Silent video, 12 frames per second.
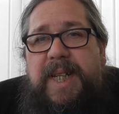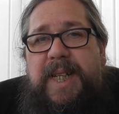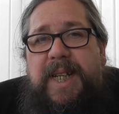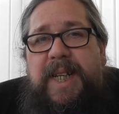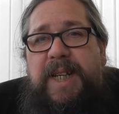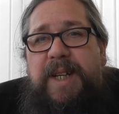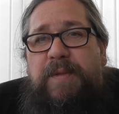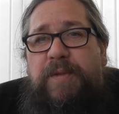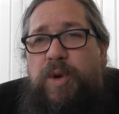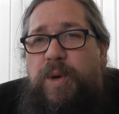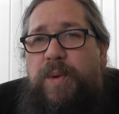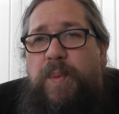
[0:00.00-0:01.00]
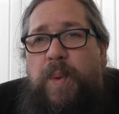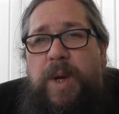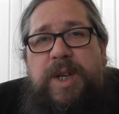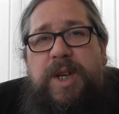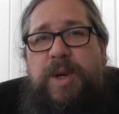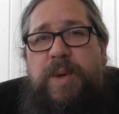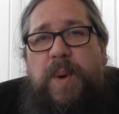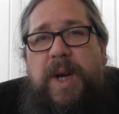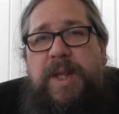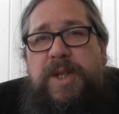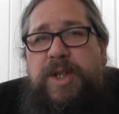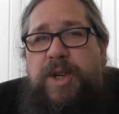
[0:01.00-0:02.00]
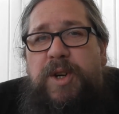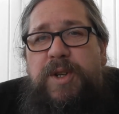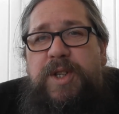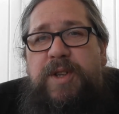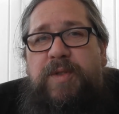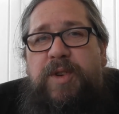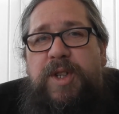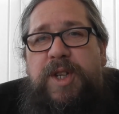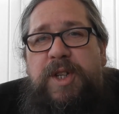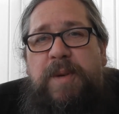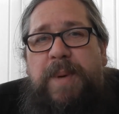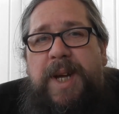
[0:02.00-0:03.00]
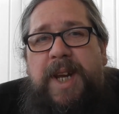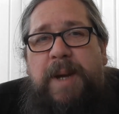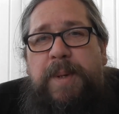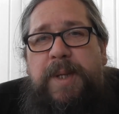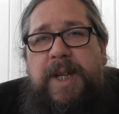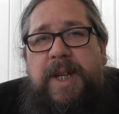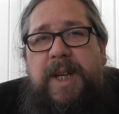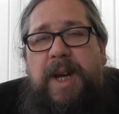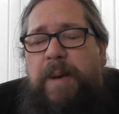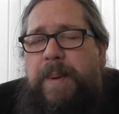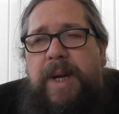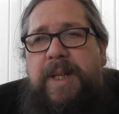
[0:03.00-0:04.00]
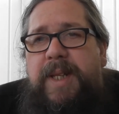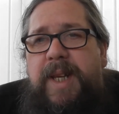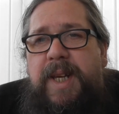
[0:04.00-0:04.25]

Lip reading: And folk wonder why the Scots have got such a bad appetite, a bad